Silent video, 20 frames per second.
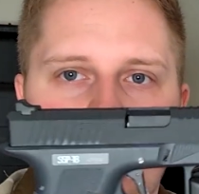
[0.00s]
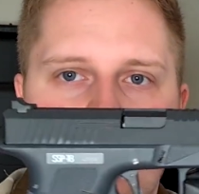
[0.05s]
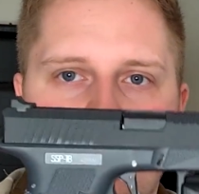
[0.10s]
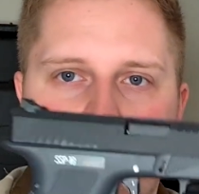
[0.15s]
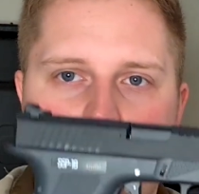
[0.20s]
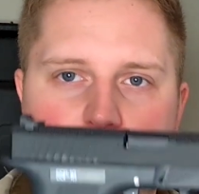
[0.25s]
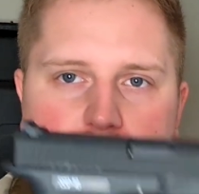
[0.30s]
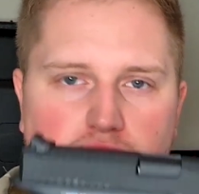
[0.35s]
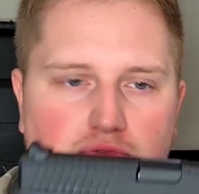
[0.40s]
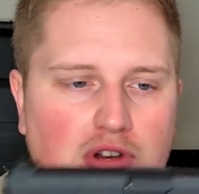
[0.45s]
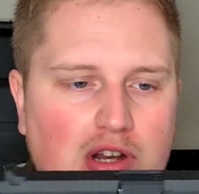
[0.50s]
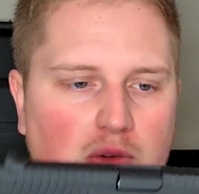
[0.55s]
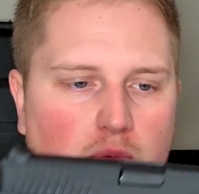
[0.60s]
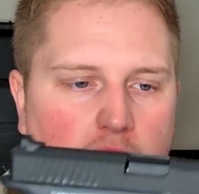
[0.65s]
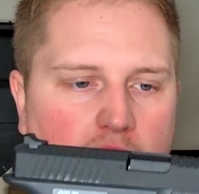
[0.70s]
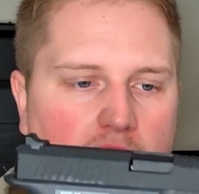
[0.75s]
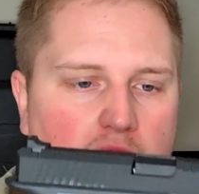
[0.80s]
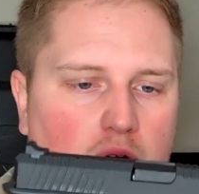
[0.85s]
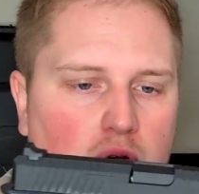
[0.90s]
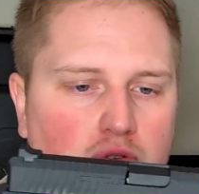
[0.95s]
Fits really
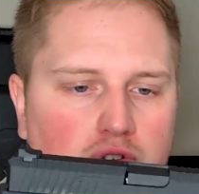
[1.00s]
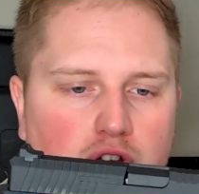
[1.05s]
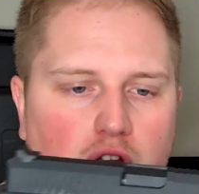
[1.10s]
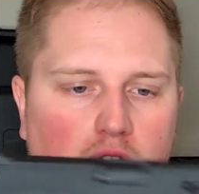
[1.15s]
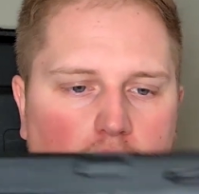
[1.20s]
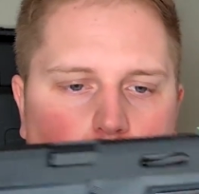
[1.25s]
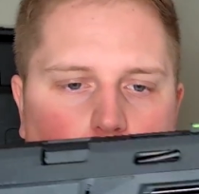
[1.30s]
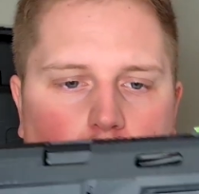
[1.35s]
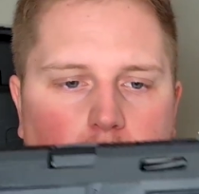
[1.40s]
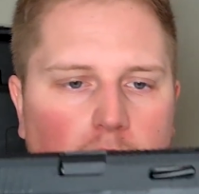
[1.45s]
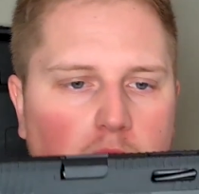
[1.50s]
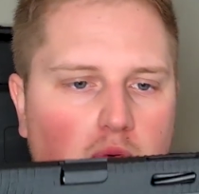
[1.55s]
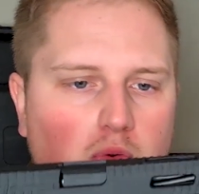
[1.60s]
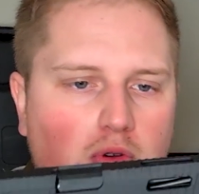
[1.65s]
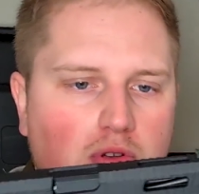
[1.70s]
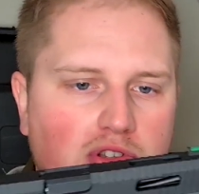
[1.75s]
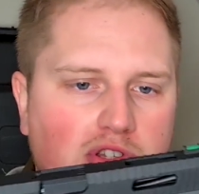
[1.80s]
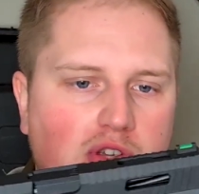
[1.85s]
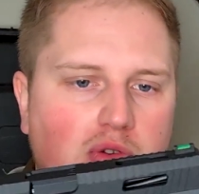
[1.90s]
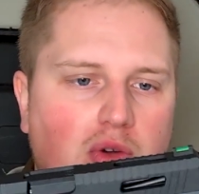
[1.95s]
well, no wobble
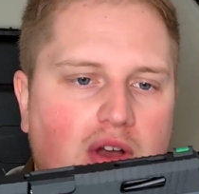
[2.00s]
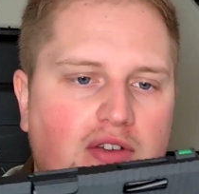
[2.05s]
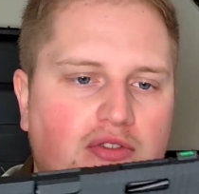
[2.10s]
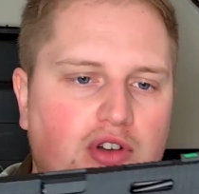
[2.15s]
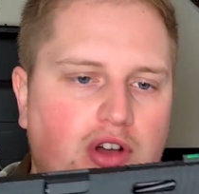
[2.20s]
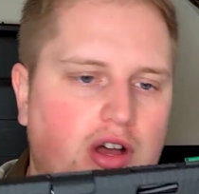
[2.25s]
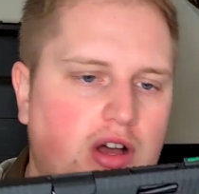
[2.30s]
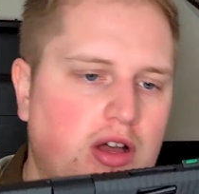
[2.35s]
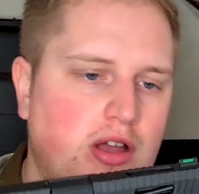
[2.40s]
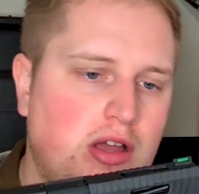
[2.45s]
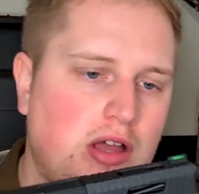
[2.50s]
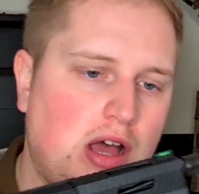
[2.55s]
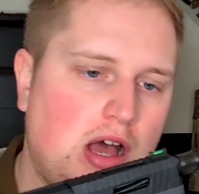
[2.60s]
whatsoever.